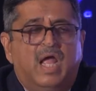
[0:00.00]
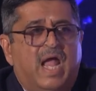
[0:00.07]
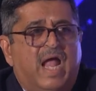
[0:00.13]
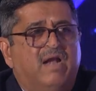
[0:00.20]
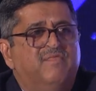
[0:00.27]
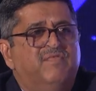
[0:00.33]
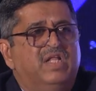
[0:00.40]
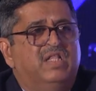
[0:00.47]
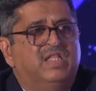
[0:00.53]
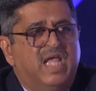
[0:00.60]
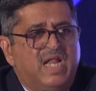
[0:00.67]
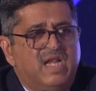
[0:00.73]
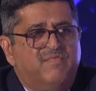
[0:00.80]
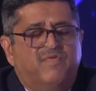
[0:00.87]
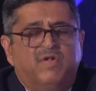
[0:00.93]
And we
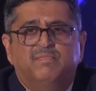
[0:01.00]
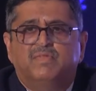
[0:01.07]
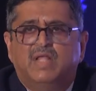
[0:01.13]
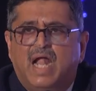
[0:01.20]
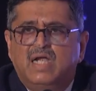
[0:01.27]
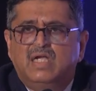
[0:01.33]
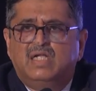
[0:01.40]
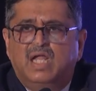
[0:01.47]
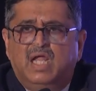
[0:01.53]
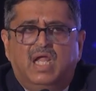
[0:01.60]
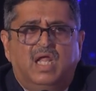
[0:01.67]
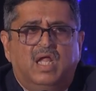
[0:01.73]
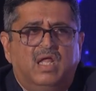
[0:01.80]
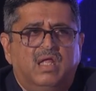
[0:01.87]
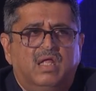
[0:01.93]
then, from that
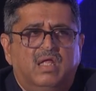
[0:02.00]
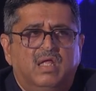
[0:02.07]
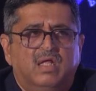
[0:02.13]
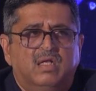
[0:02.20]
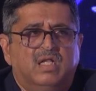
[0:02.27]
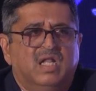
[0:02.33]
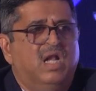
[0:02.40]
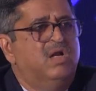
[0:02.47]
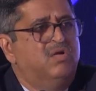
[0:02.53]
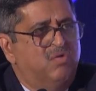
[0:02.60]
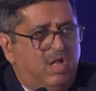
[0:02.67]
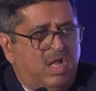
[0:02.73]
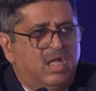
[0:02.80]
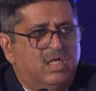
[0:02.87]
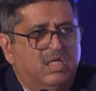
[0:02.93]
day till
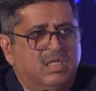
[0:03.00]
today,